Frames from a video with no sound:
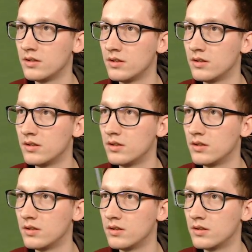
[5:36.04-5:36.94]

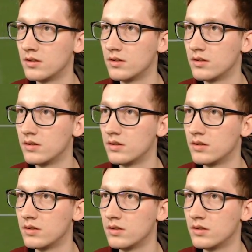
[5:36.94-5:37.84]

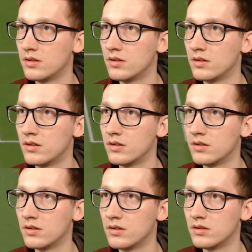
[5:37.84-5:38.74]

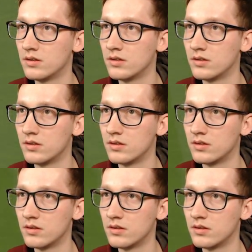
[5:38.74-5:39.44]
No one is speaking in this clip.